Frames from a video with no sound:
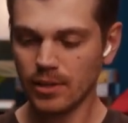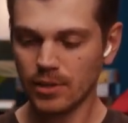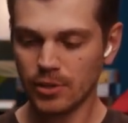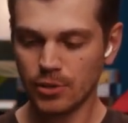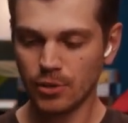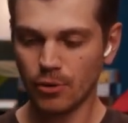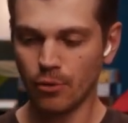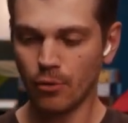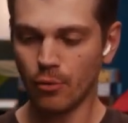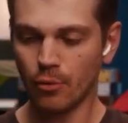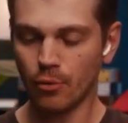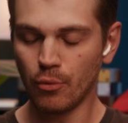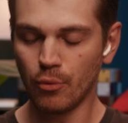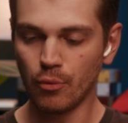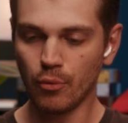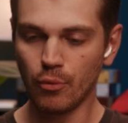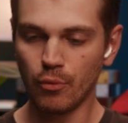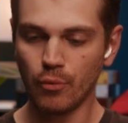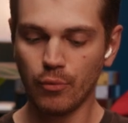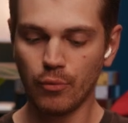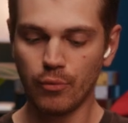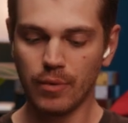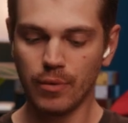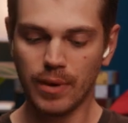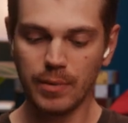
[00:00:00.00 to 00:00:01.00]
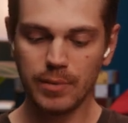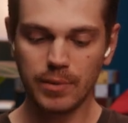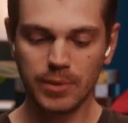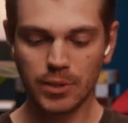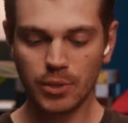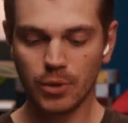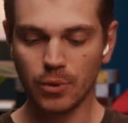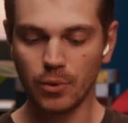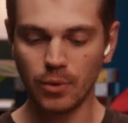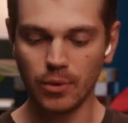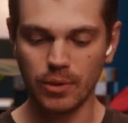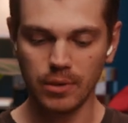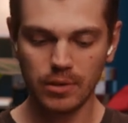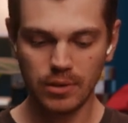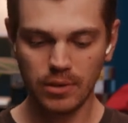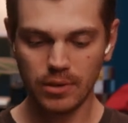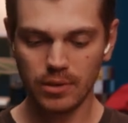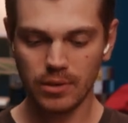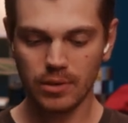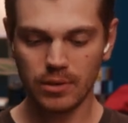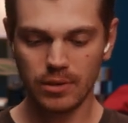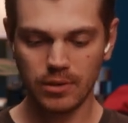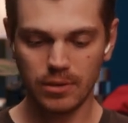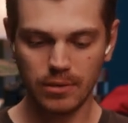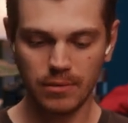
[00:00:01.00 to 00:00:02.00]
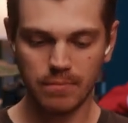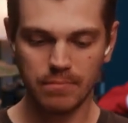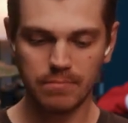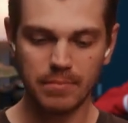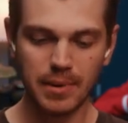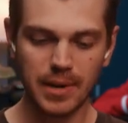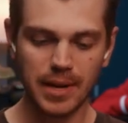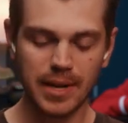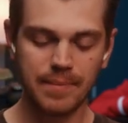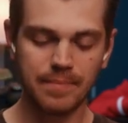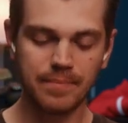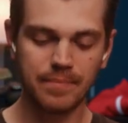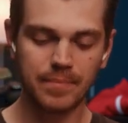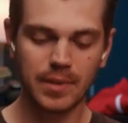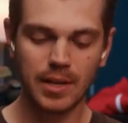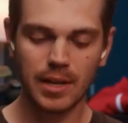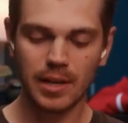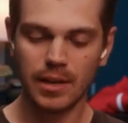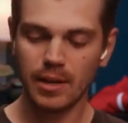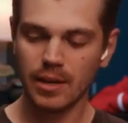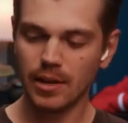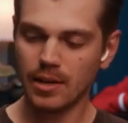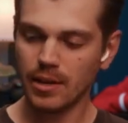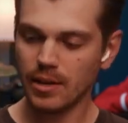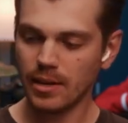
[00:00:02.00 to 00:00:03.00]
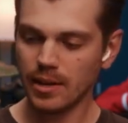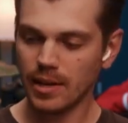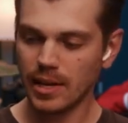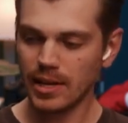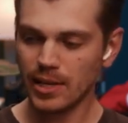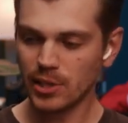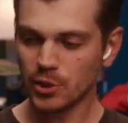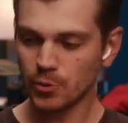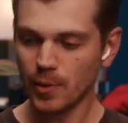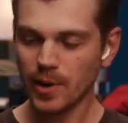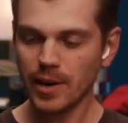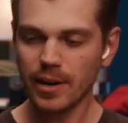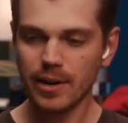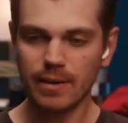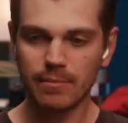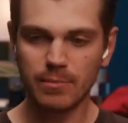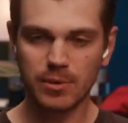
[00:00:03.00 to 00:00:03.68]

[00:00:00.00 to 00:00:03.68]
So it was cool, but it is weird.